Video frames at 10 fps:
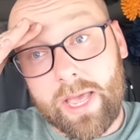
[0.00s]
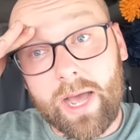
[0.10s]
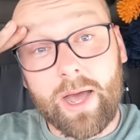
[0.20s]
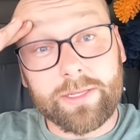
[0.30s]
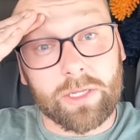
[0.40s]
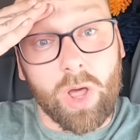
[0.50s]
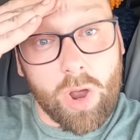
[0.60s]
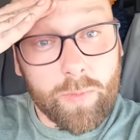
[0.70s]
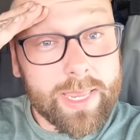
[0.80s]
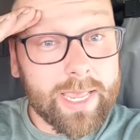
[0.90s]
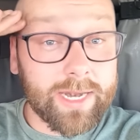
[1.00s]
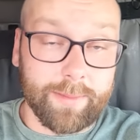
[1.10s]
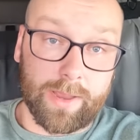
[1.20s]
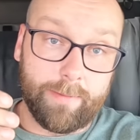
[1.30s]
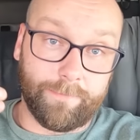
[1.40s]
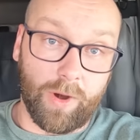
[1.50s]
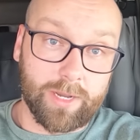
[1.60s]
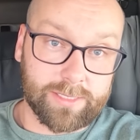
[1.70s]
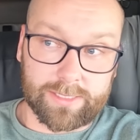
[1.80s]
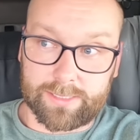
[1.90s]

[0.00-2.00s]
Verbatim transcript: Uh, it's a long weekend coming up for us.